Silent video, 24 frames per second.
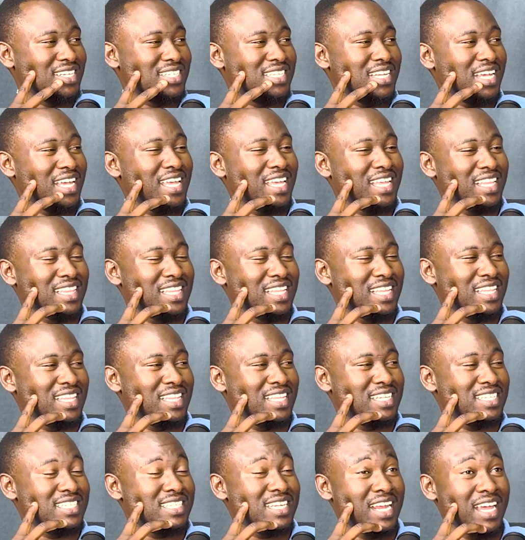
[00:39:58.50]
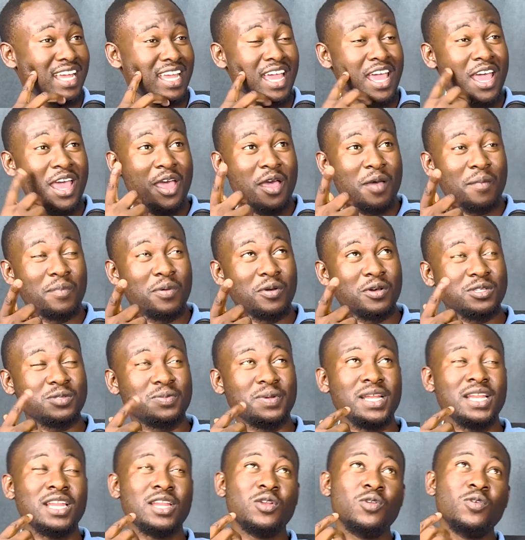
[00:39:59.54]
and taking the, the trek.
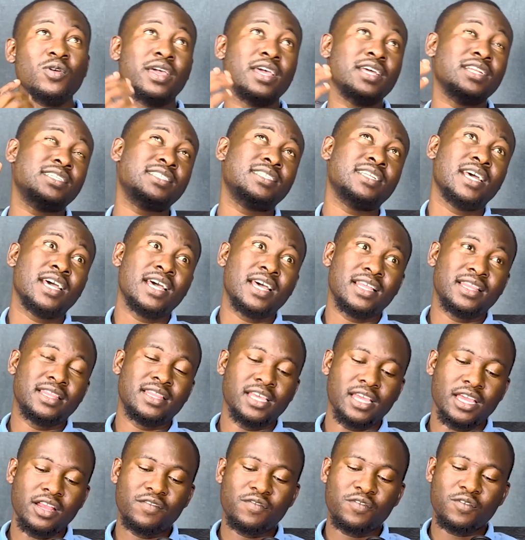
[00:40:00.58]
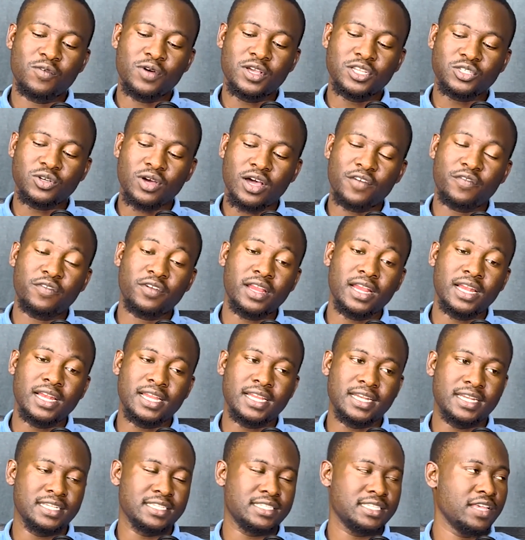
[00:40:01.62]
Because really, look at the influential
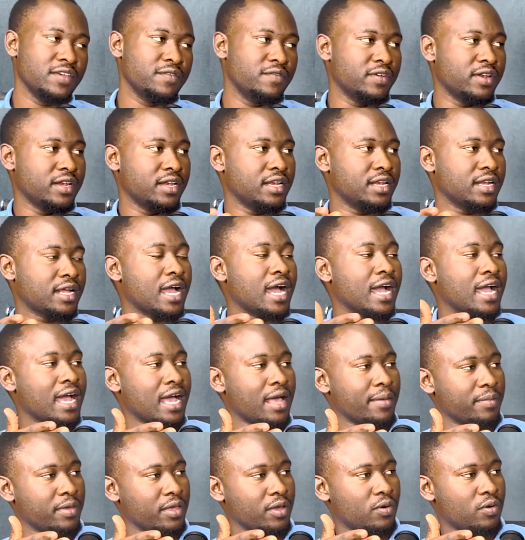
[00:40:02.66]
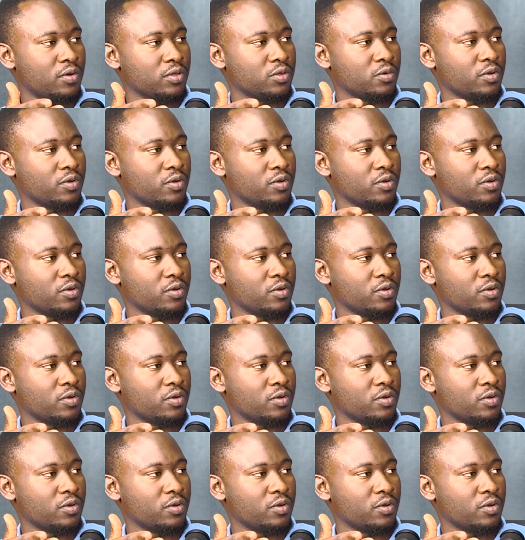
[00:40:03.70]
African leaders, even Kagame,